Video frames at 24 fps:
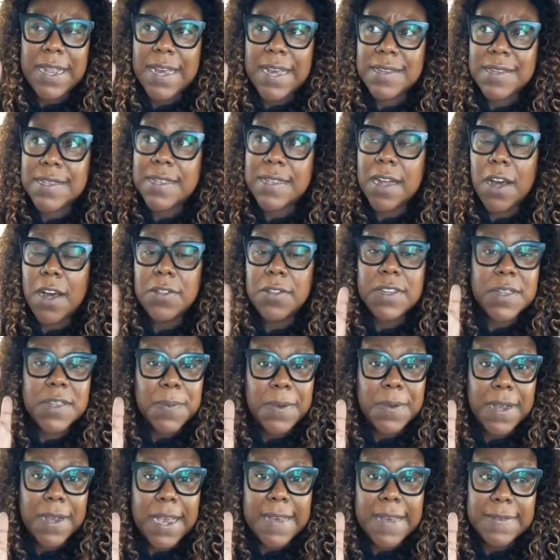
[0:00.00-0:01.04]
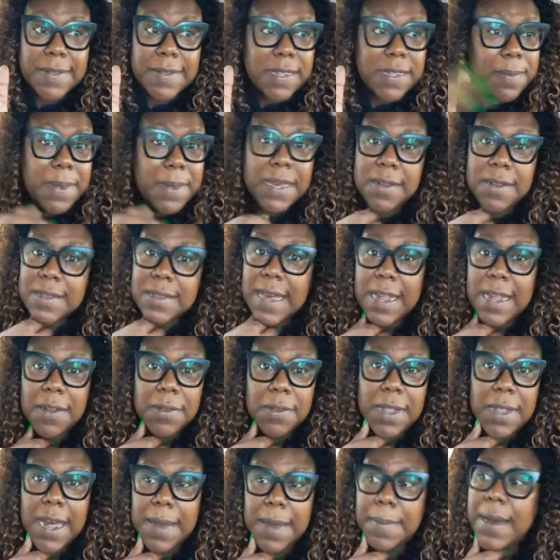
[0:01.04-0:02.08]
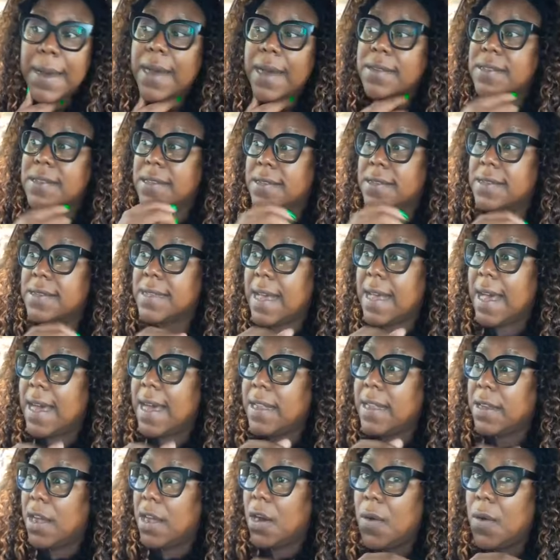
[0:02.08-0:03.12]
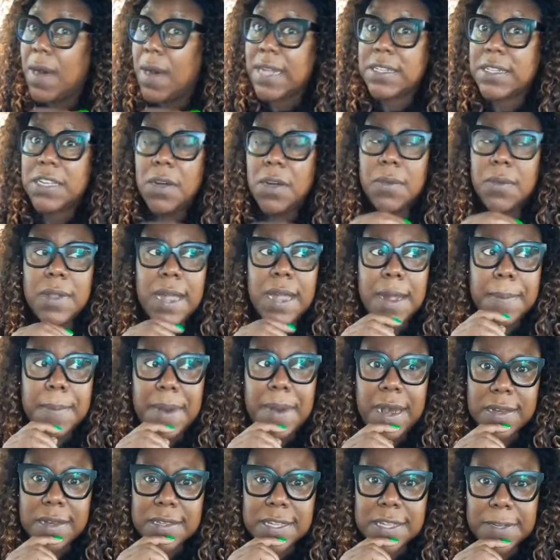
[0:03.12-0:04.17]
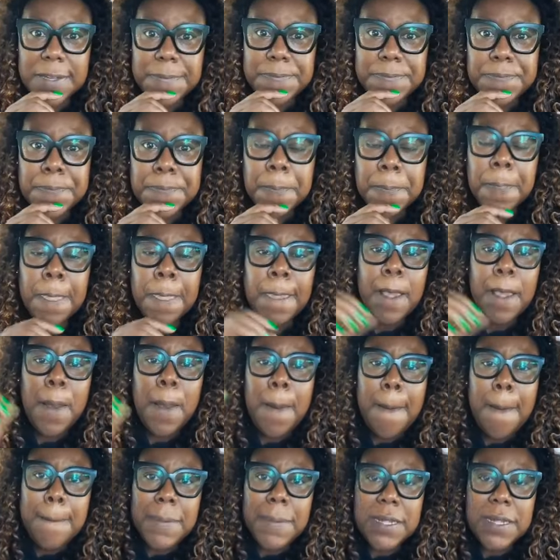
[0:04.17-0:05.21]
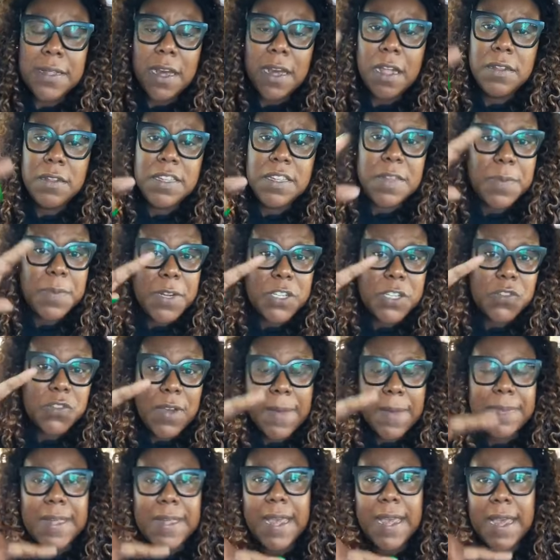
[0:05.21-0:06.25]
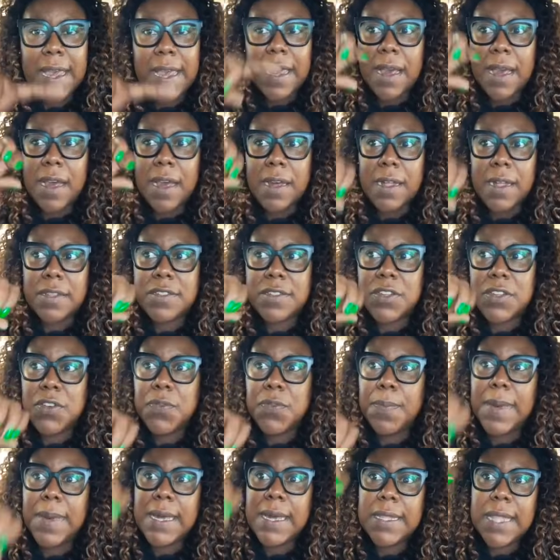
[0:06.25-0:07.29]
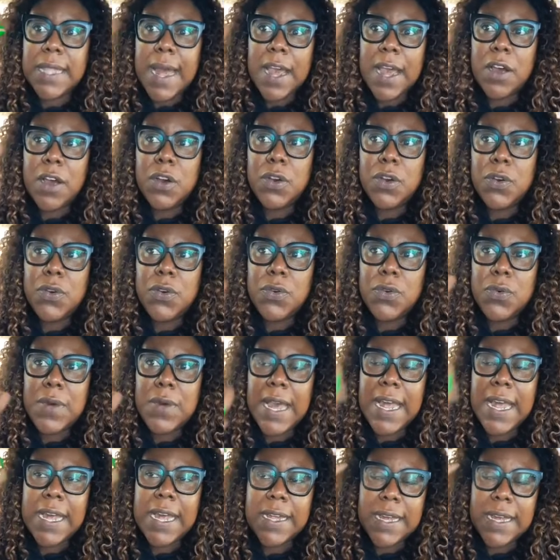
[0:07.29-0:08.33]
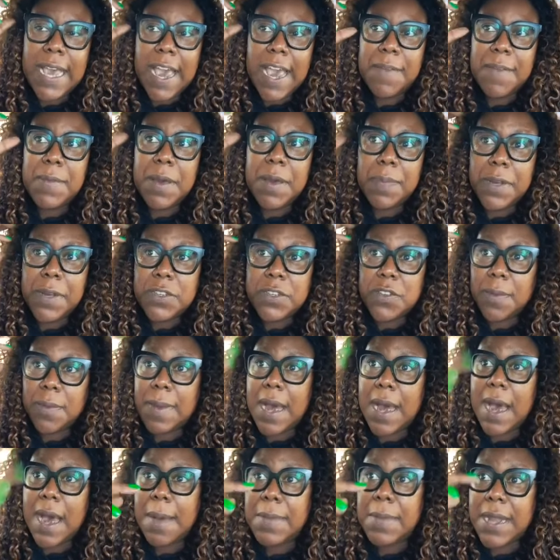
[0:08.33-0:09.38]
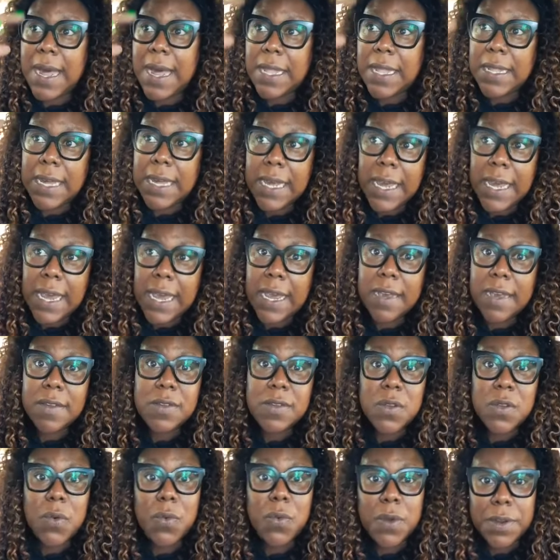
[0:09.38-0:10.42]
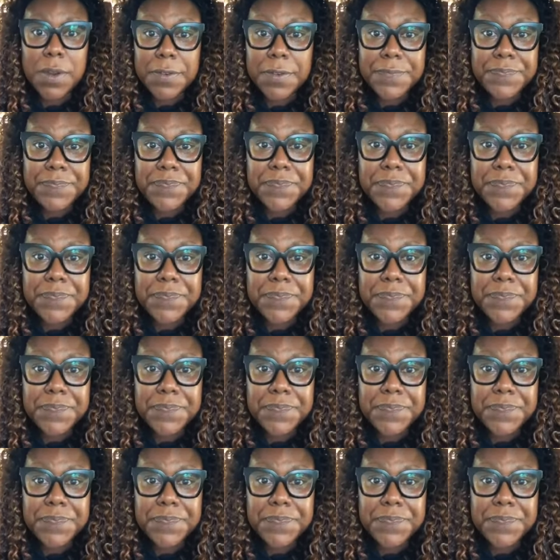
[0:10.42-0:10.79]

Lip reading: That's the Holy Spirit gave it to me because I don't like boxing. Side note, I don't like boxing. But the Holy Spirit dropped that to me. Like, who gave me a picture of Muhammad Ali in his corner?